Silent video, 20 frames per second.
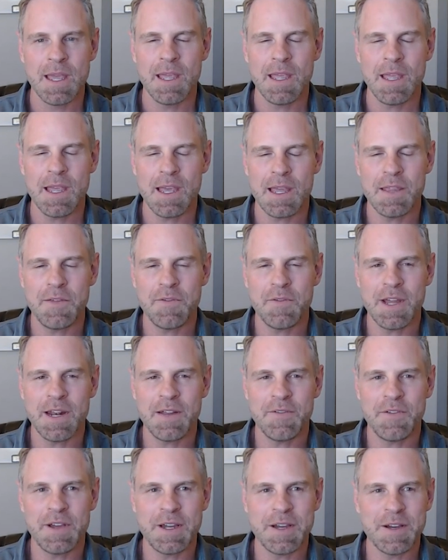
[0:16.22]
Yeah, they've got
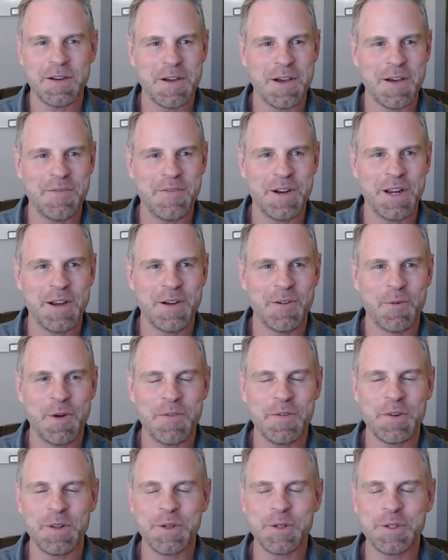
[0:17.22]
a very
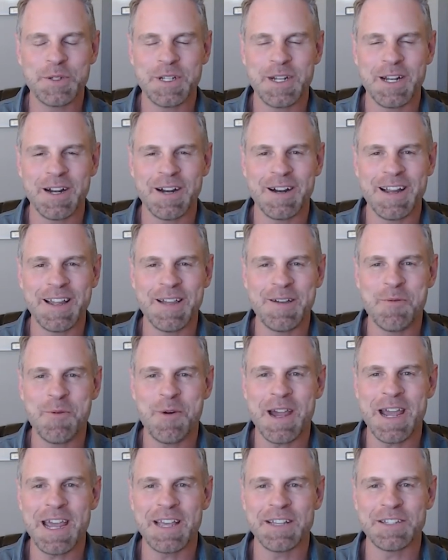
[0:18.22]
revolutionary
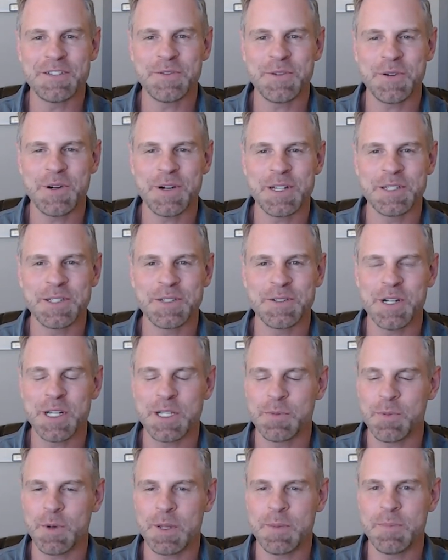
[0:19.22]
way as far as
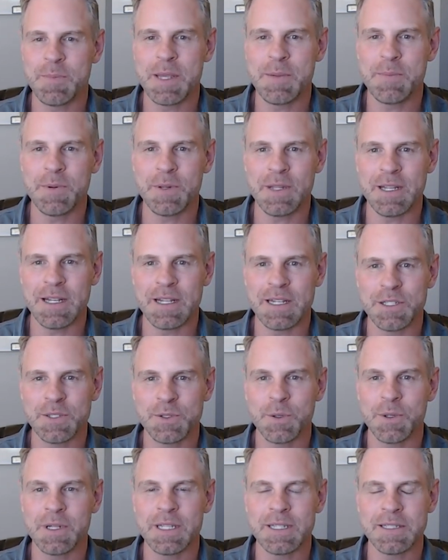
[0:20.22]
transporting people
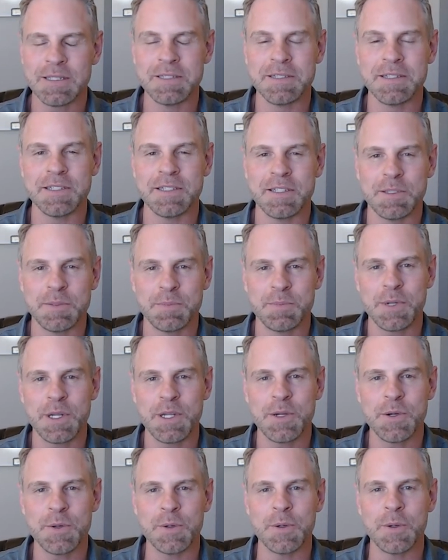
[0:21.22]
short distances. It's pretty
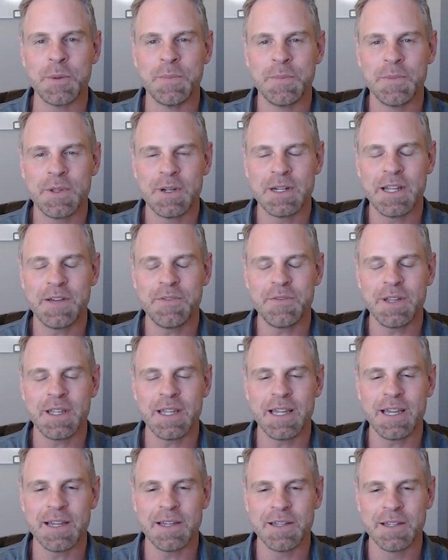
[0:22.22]
cool. They're
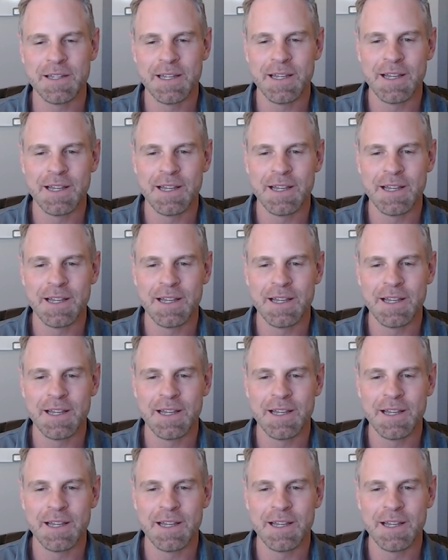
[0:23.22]
definitely a